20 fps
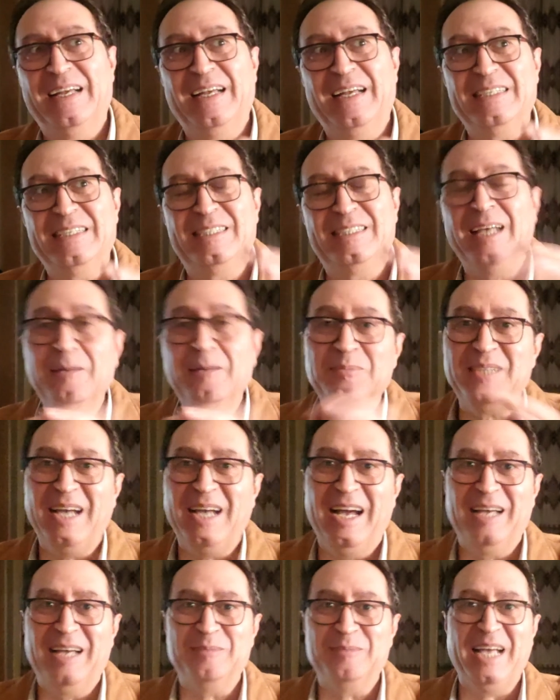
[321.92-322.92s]

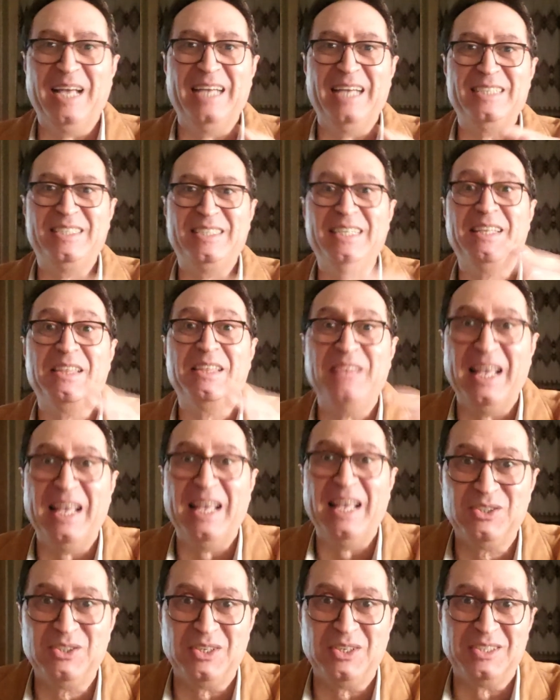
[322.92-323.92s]
Sometimes I see the
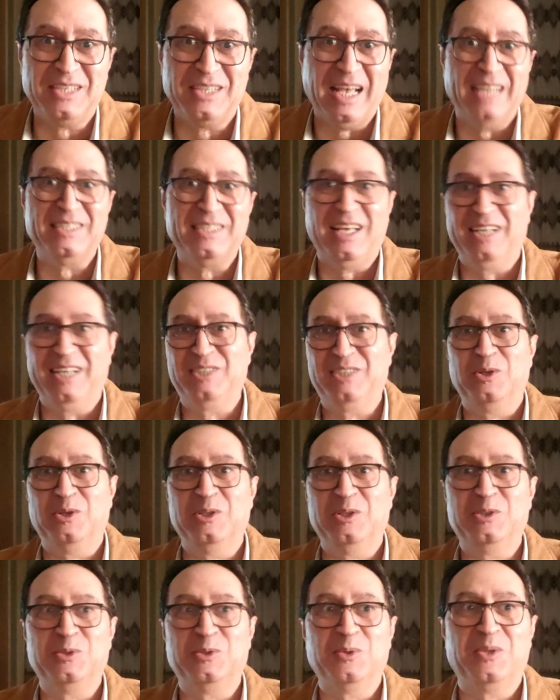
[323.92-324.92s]
dancers, as I
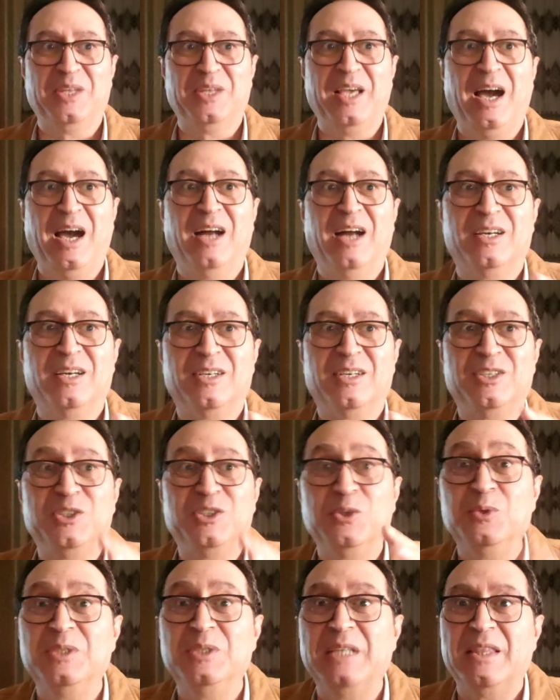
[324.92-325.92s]
told you, they are
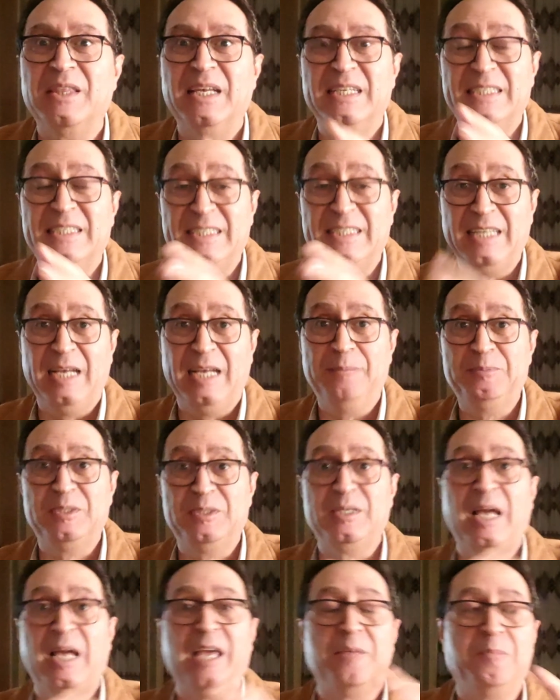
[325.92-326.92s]
using the
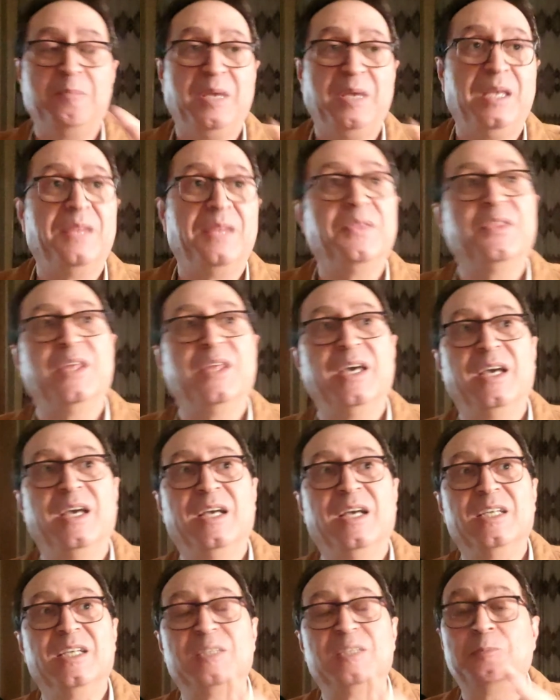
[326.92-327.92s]
steps, I mean
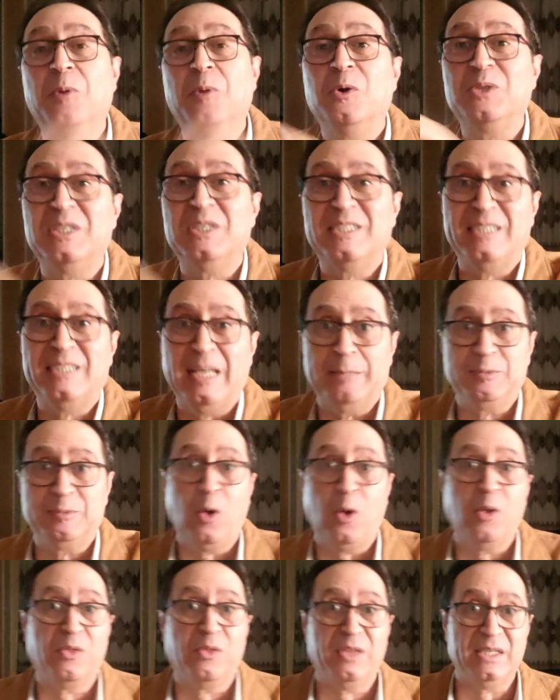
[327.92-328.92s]
the sport steps
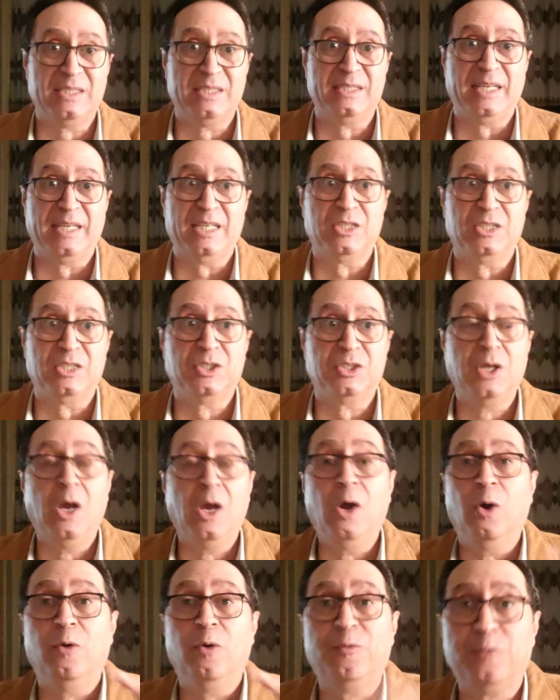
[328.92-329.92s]
on the stage.
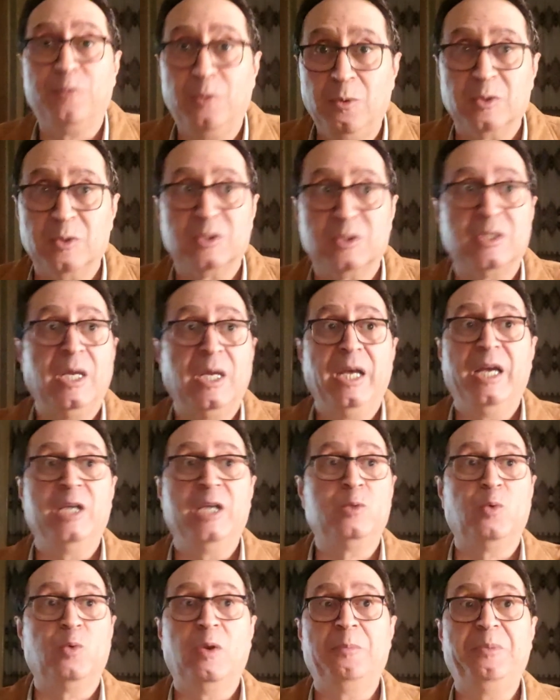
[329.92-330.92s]
Of course,
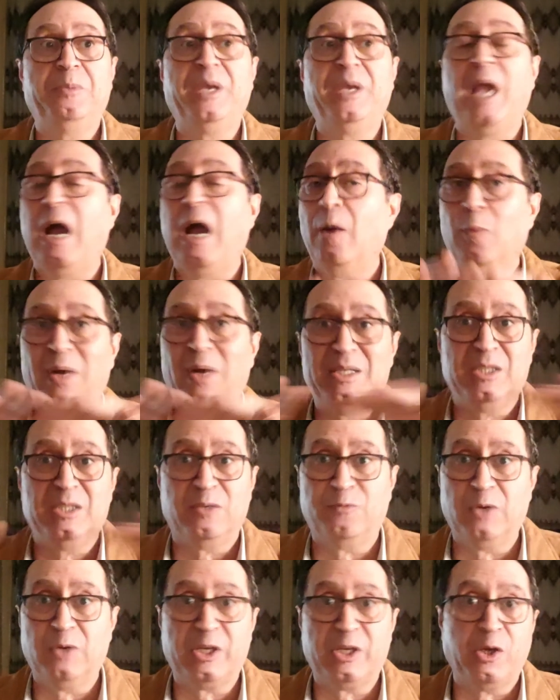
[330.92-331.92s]
it will be a
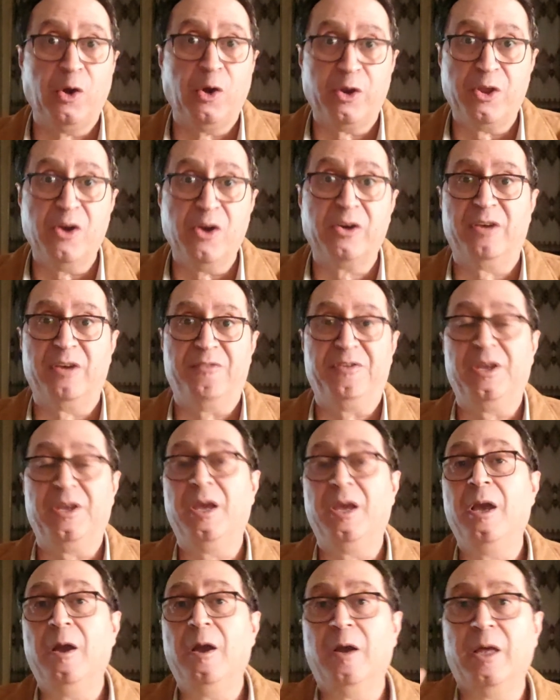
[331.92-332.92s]
wonderful choreography,
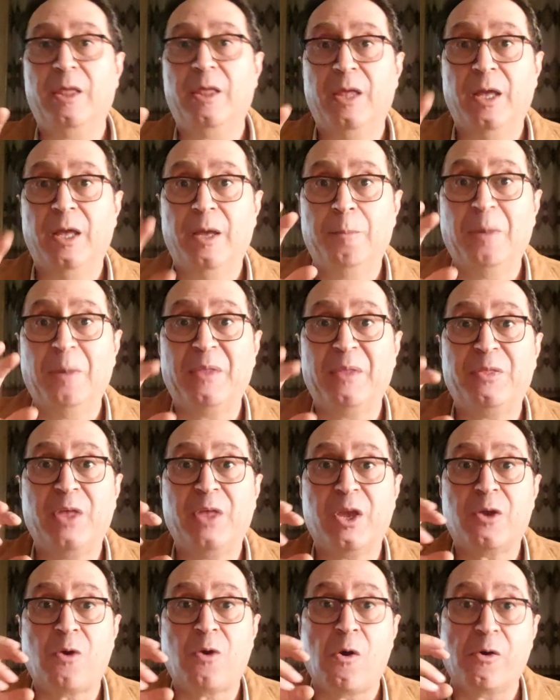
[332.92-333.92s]
but
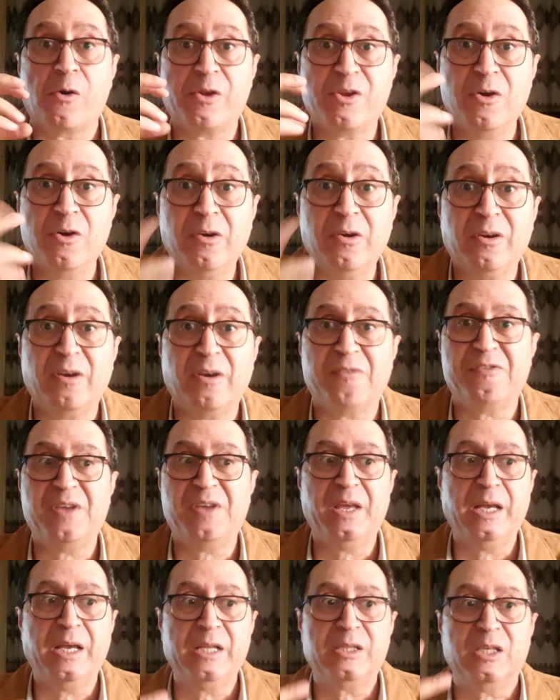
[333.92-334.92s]
the choreography,
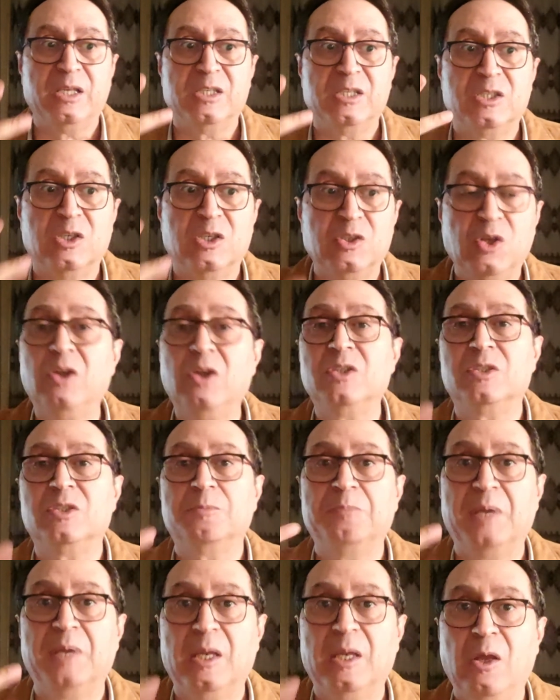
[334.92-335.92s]
it is not
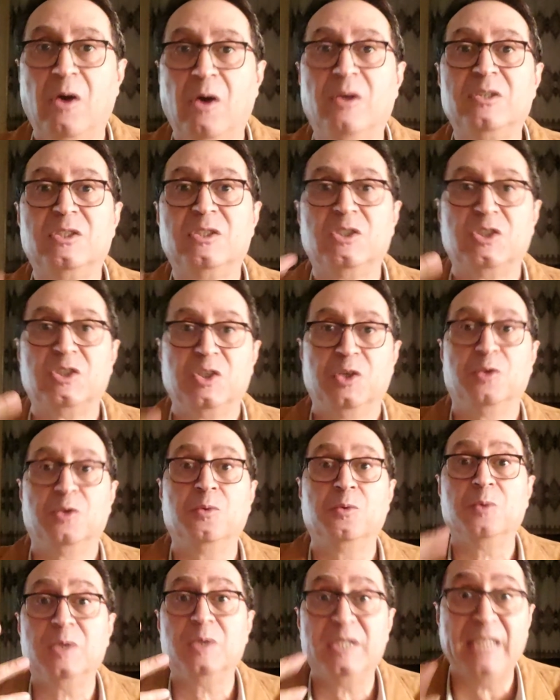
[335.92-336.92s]
belongs
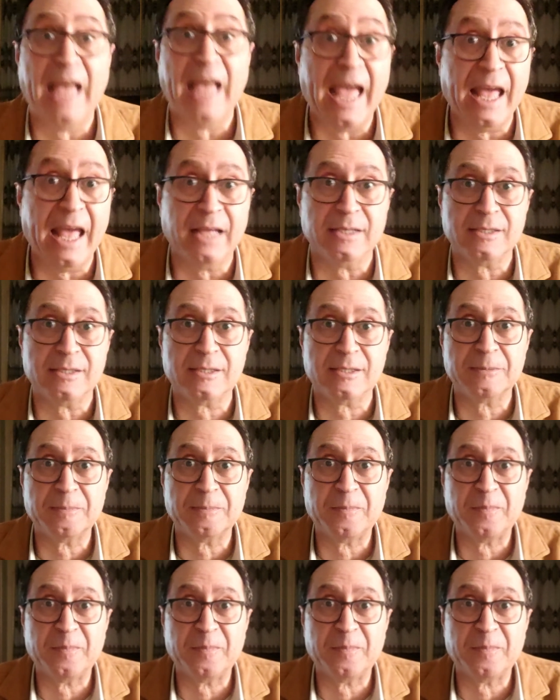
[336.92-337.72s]
to dance.